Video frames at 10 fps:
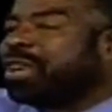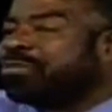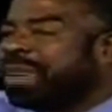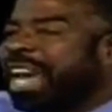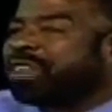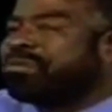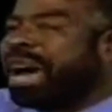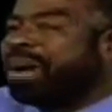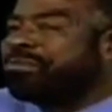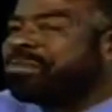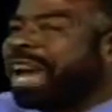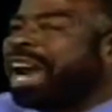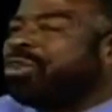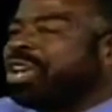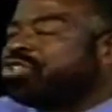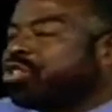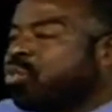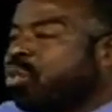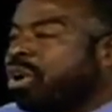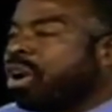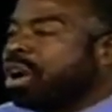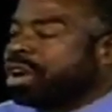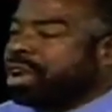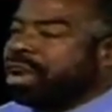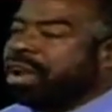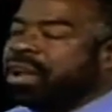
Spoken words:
to make my marriage work.